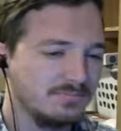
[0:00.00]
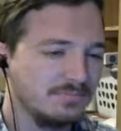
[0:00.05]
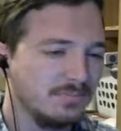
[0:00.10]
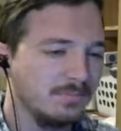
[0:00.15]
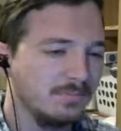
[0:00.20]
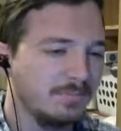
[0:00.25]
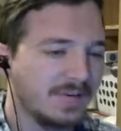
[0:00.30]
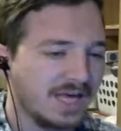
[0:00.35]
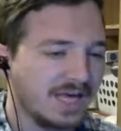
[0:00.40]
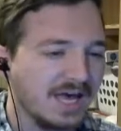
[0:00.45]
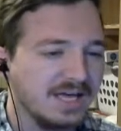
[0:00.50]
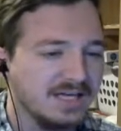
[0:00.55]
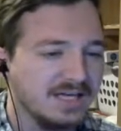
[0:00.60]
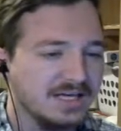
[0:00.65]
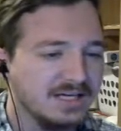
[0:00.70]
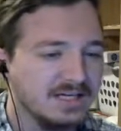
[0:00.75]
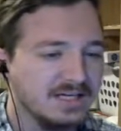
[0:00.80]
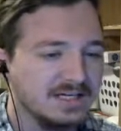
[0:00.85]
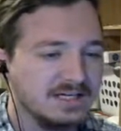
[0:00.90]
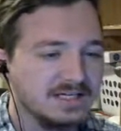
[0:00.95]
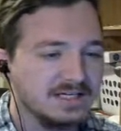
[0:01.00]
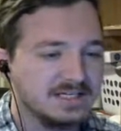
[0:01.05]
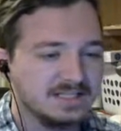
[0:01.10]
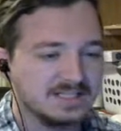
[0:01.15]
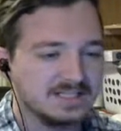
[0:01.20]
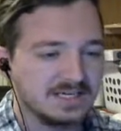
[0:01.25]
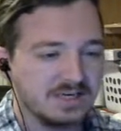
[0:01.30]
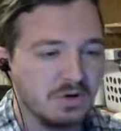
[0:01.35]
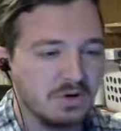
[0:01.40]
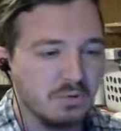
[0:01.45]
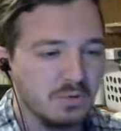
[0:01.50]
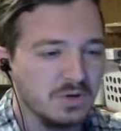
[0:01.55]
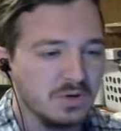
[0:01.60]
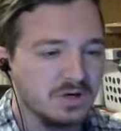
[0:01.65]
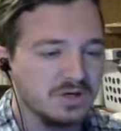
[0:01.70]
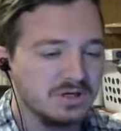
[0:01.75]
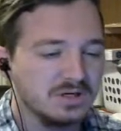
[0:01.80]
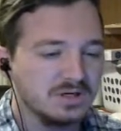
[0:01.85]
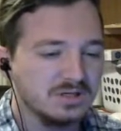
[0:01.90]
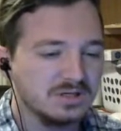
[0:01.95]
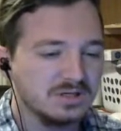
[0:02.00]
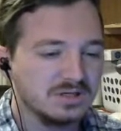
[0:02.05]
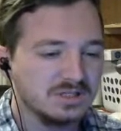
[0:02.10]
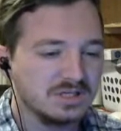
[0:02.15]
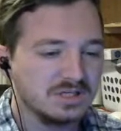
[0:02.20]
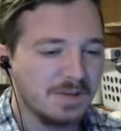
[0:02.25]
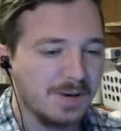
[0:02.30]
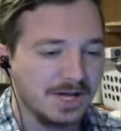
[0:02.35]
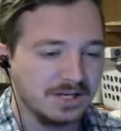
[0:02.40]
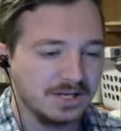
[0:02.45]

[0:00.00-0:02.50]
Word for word: Big guy, is that you? Come on.